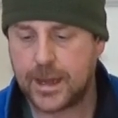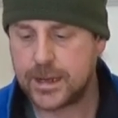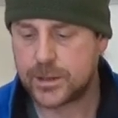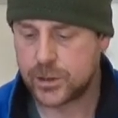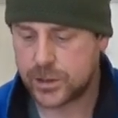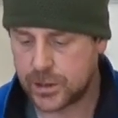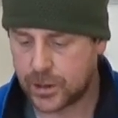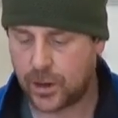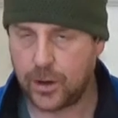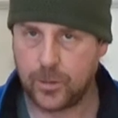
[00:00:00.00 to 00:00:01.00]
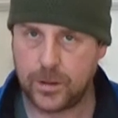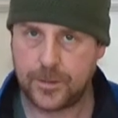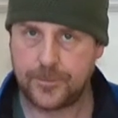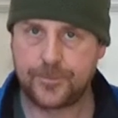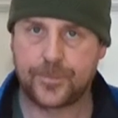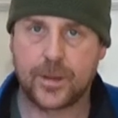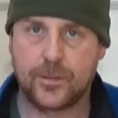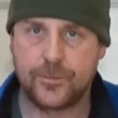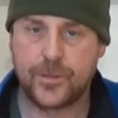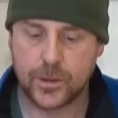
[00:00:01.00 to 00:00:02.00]
It doesn't go,
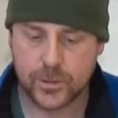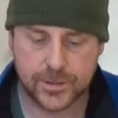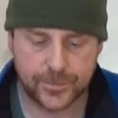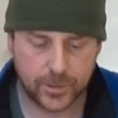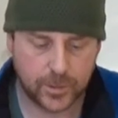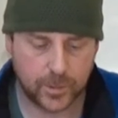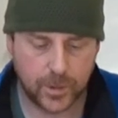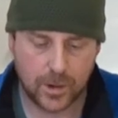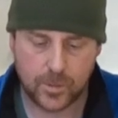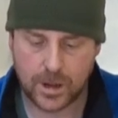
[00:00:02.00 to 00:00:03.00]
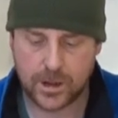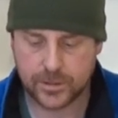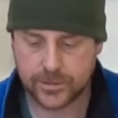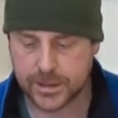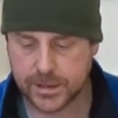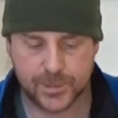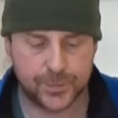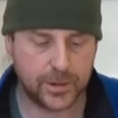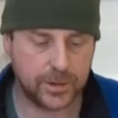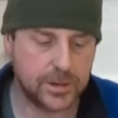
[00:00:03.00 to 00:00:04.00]
for those of you who know Arc'teryx's
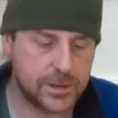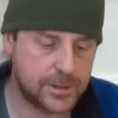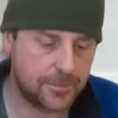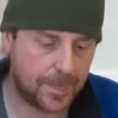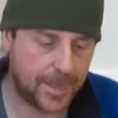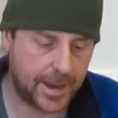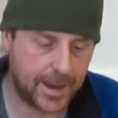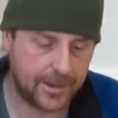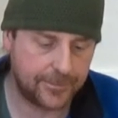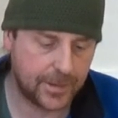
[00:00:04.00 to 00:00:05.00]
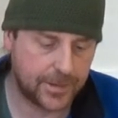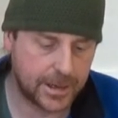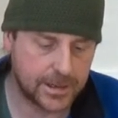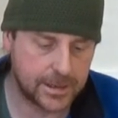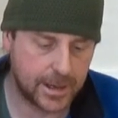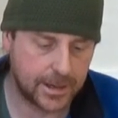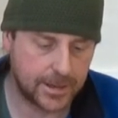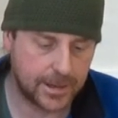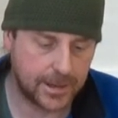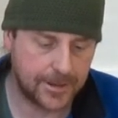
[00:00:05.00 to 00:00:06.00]
products, they have the things
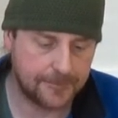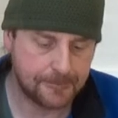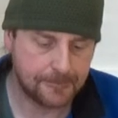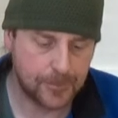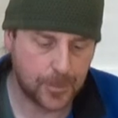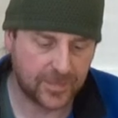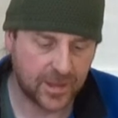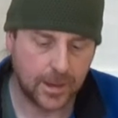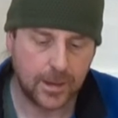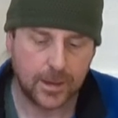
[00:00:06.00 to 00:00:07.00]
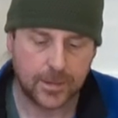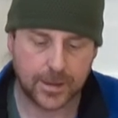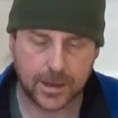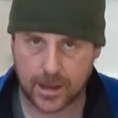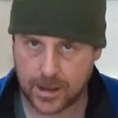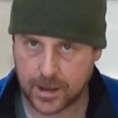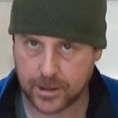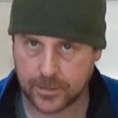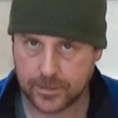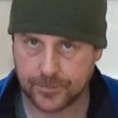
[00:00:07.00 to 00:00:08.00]
like the, the
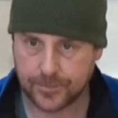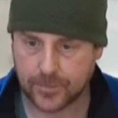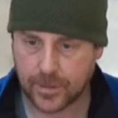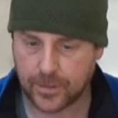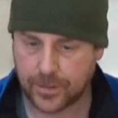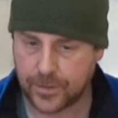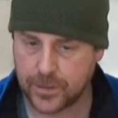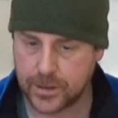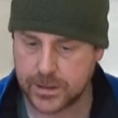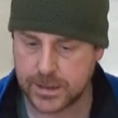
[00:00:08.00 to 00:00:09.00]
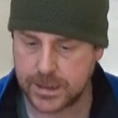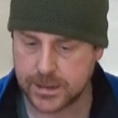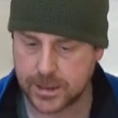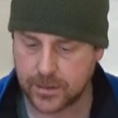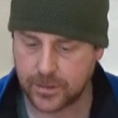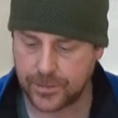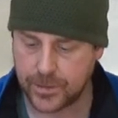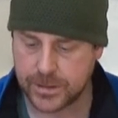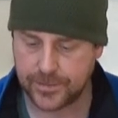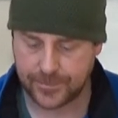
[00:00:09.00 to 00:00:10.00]
card, 30 is it, or
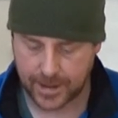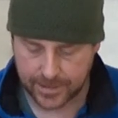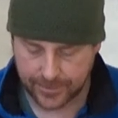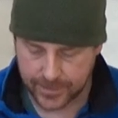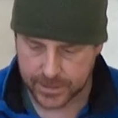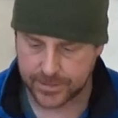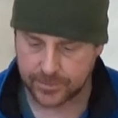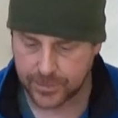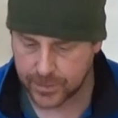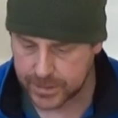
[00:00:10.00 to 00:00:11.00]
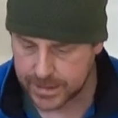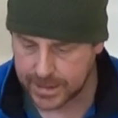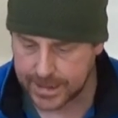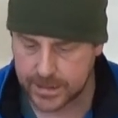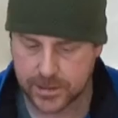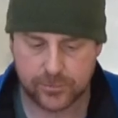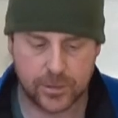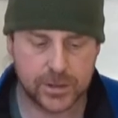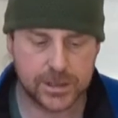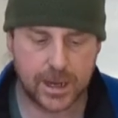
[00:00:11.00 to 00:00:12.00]
35, 30, 30 litre
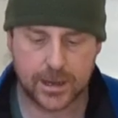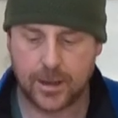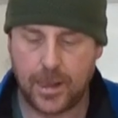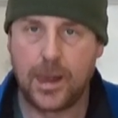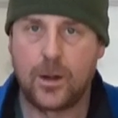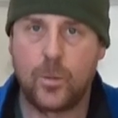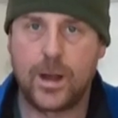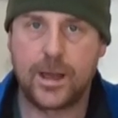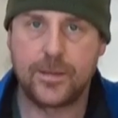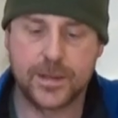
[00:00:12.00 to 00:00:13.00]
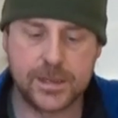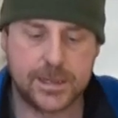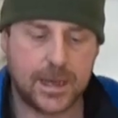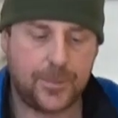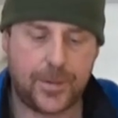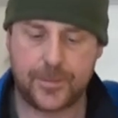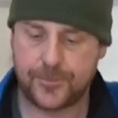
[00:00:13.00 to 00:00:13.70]
rucksack, where the zip